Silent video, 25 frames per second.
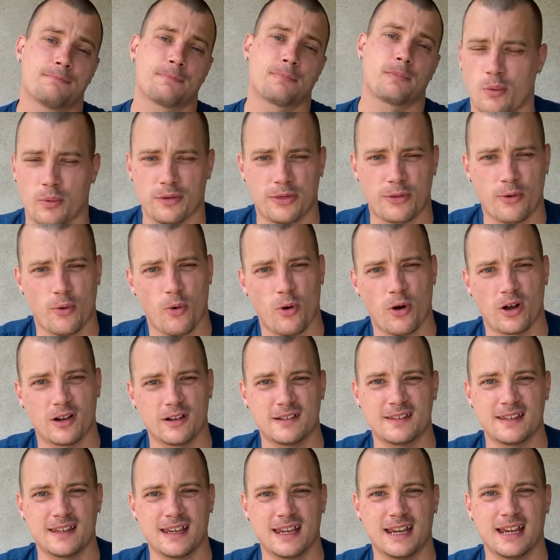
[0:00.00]
With
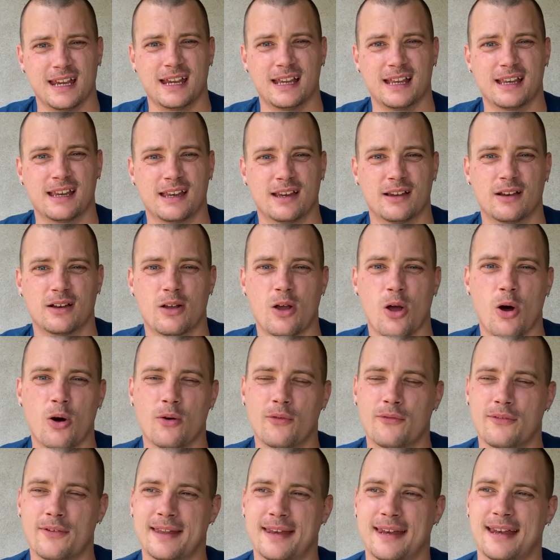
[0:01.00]
quarantine and
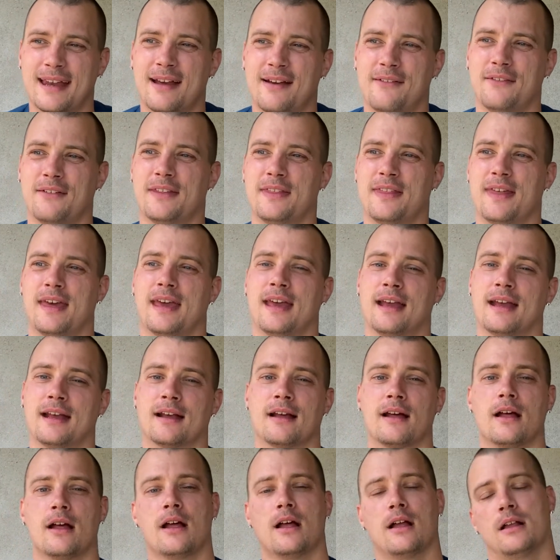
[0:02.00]
COVID and everything,
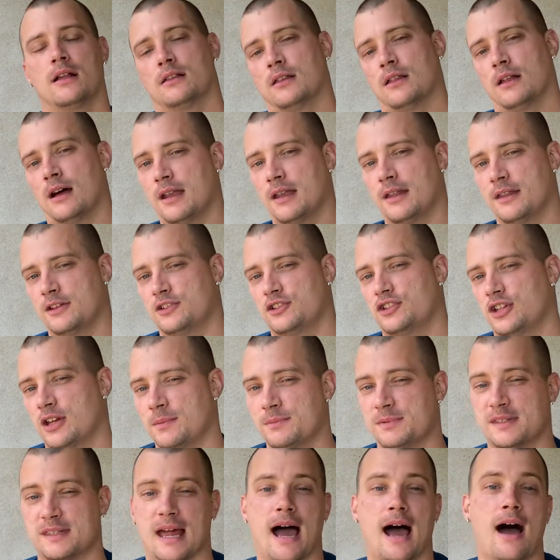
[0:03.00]
a lot of the
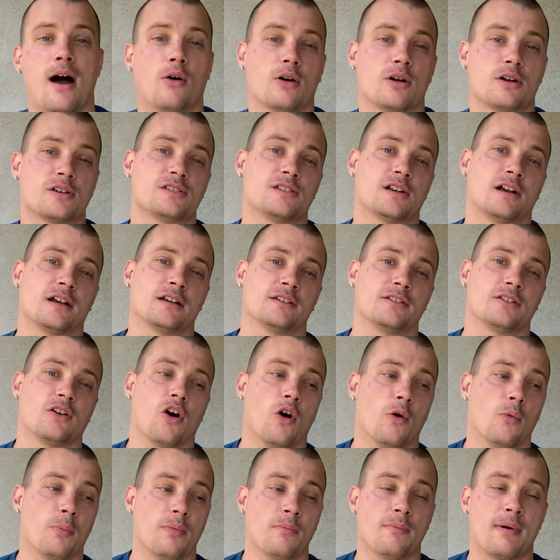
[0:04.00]
gyms now are starting to
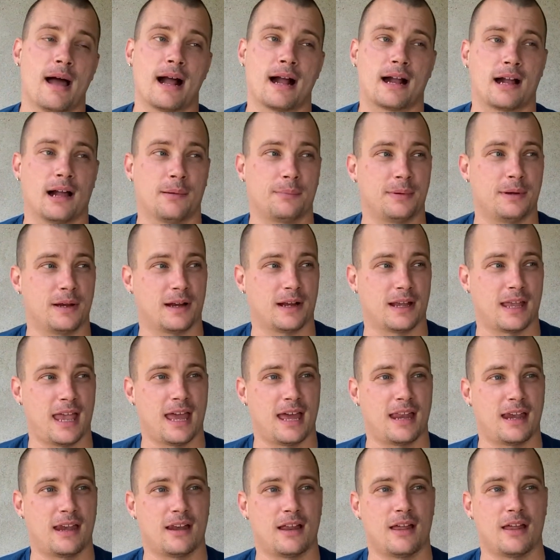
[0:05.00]
open back up here in
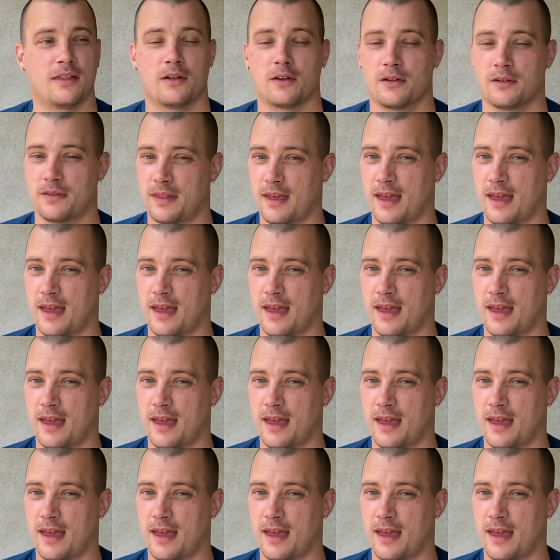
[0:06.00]
Canada.